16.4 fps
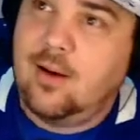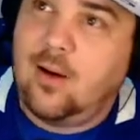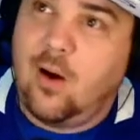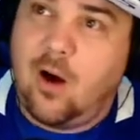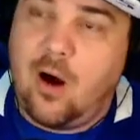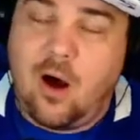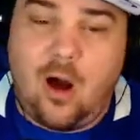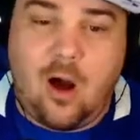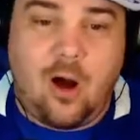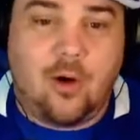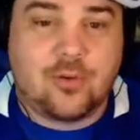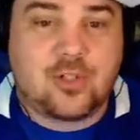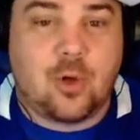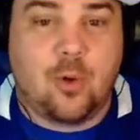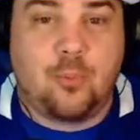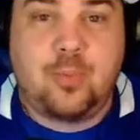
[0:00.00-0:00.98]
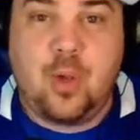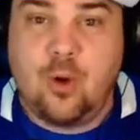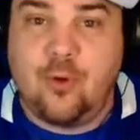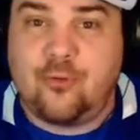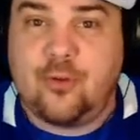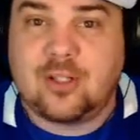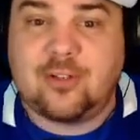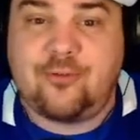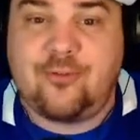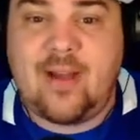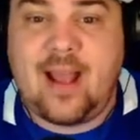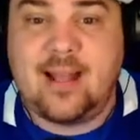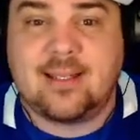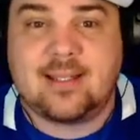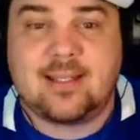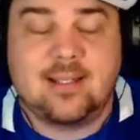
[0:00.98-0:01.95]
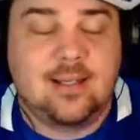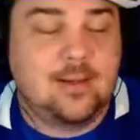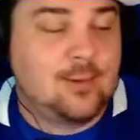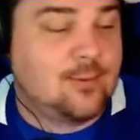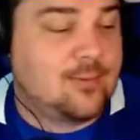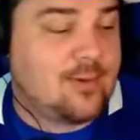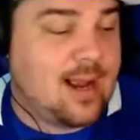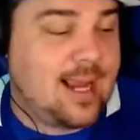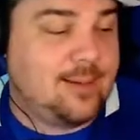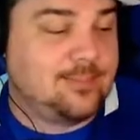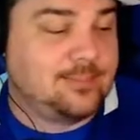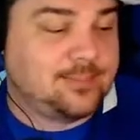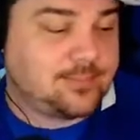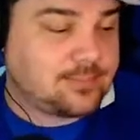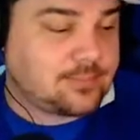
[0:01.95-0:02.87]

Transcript: Oh, so beautiful defense, right?